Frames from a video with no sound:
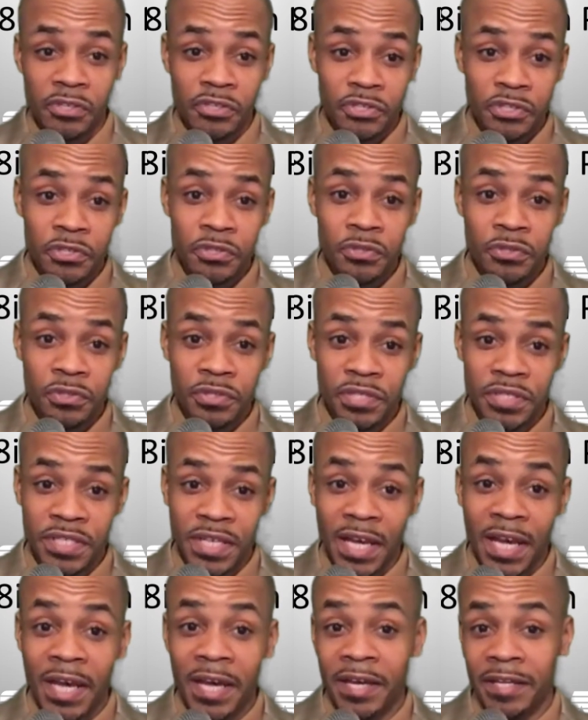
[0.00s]
your children's
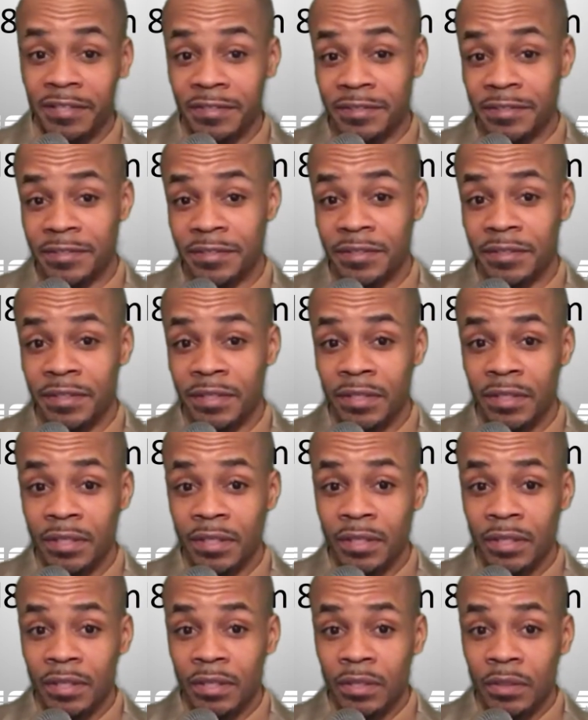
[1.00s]
hands
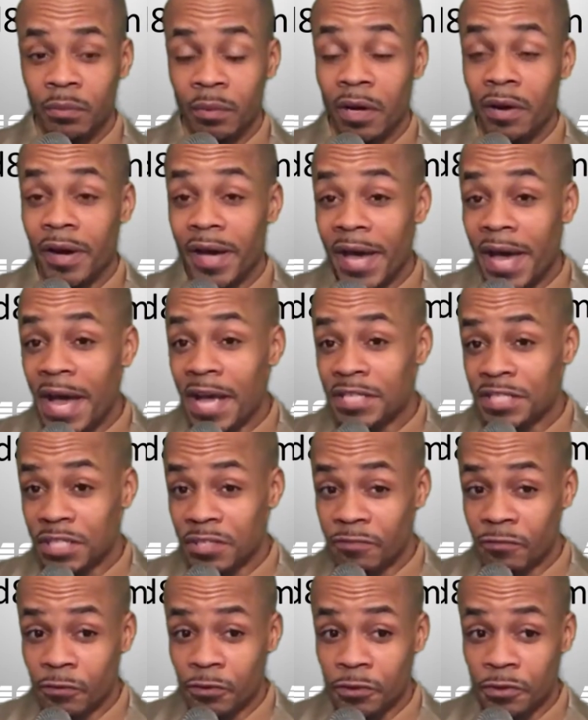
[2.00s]
while asking
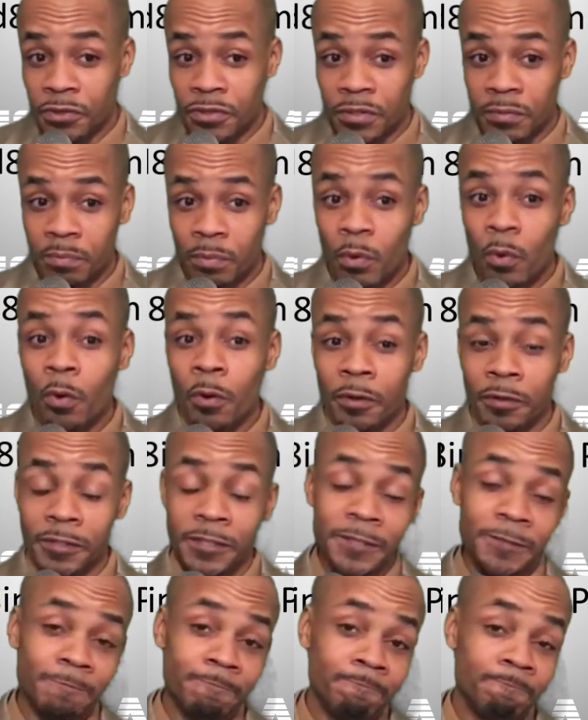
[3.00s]
for your
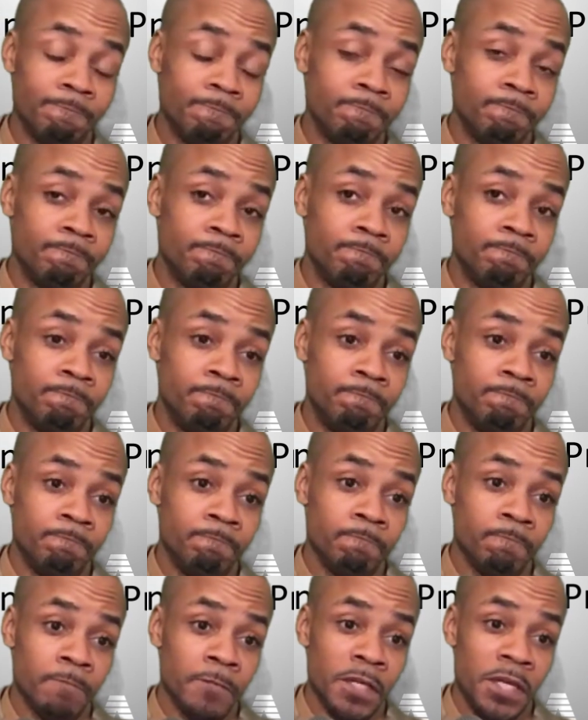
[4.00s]
support,
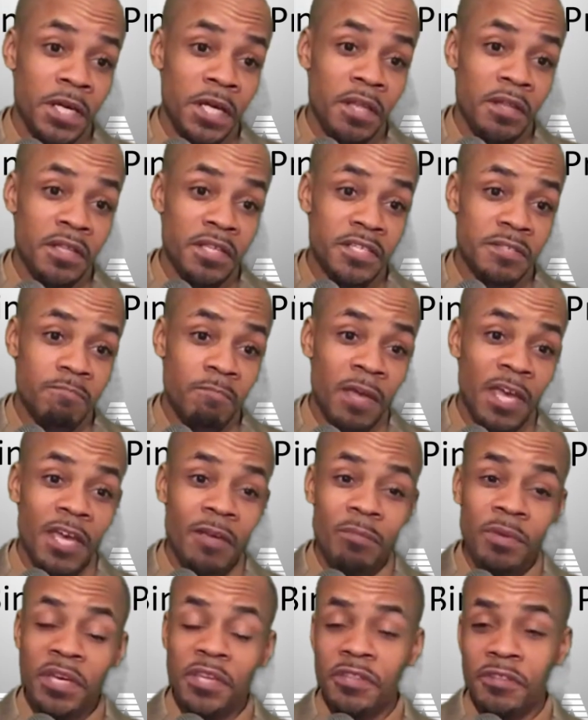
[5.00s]
this may
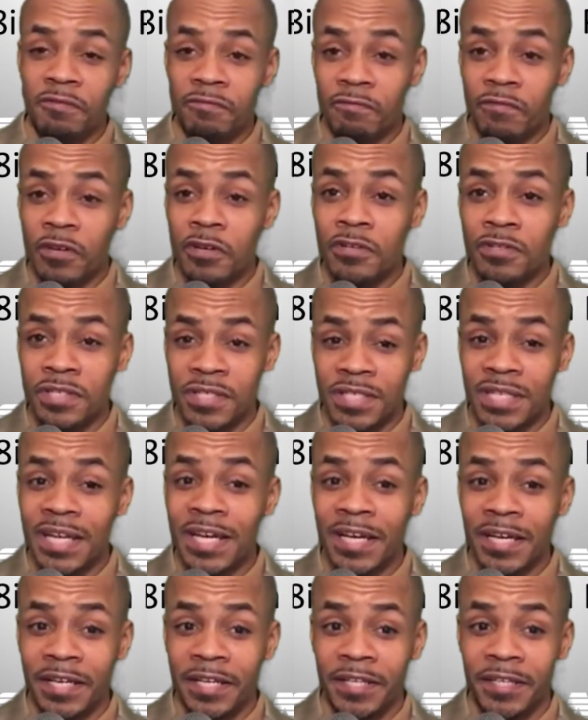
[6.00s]
be the first
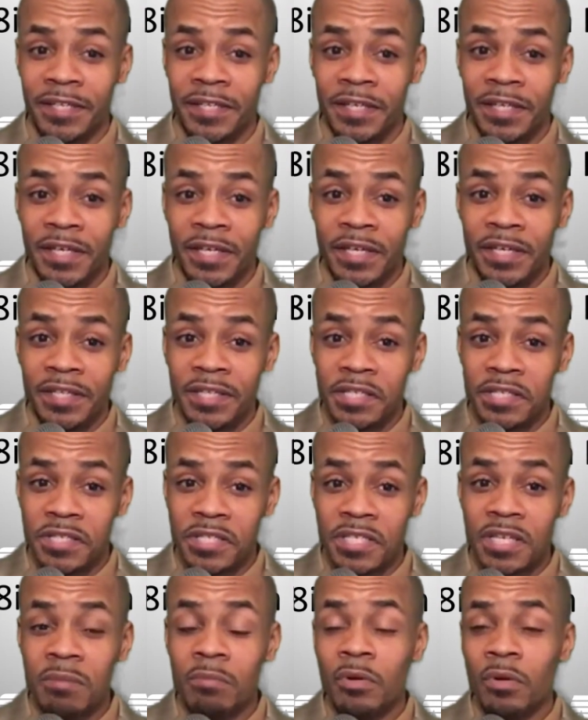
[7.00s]
sign that
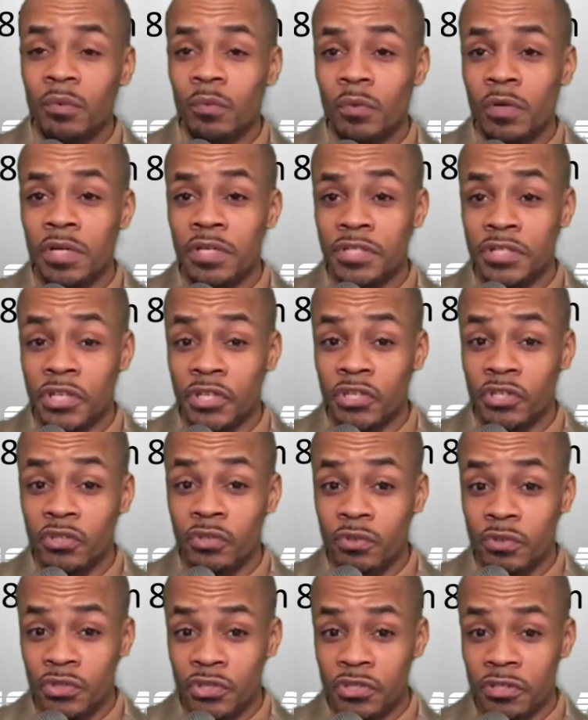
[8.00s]
someone wants to
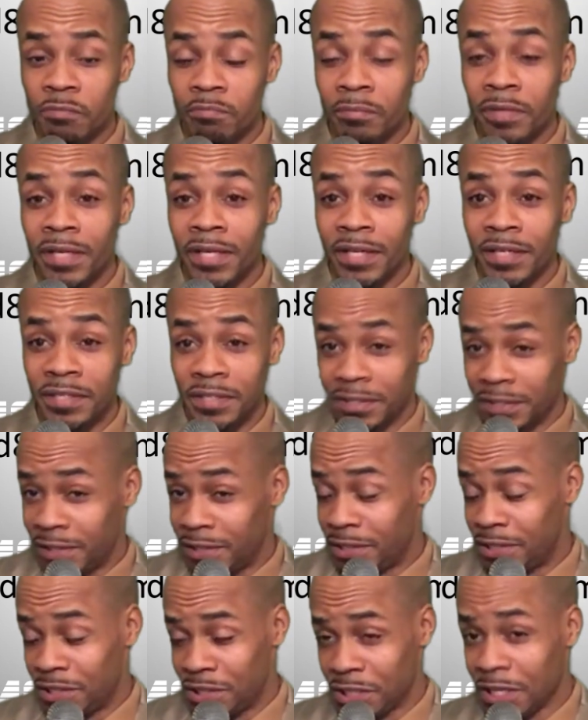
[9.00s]
use your money to
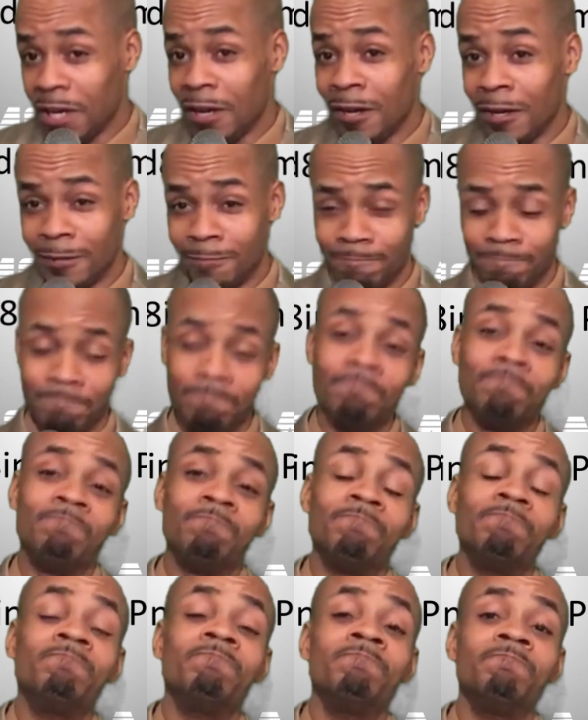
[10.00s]
get a job.
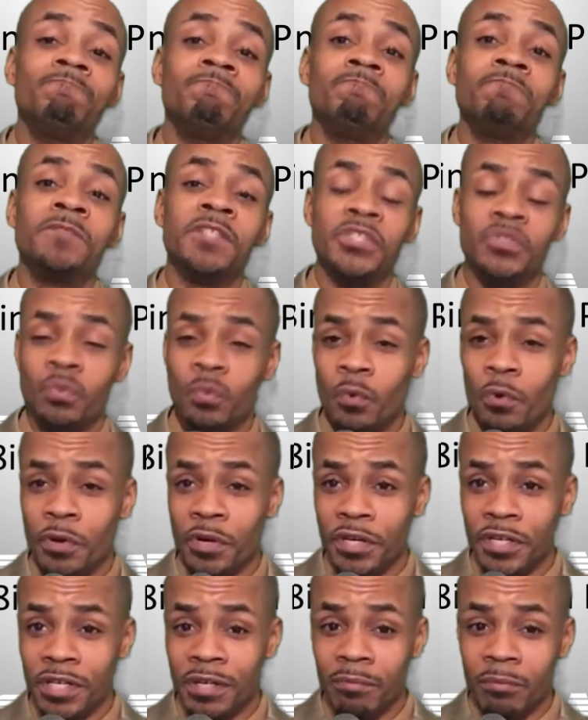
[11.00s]

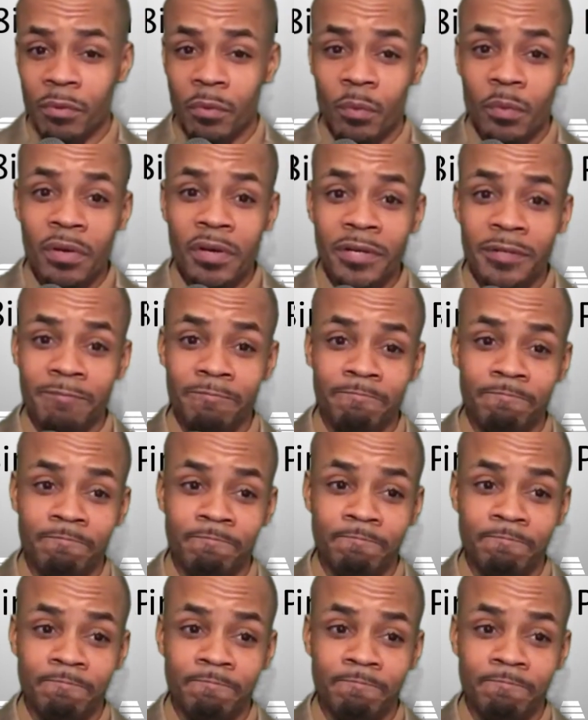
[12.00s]
Warning number one.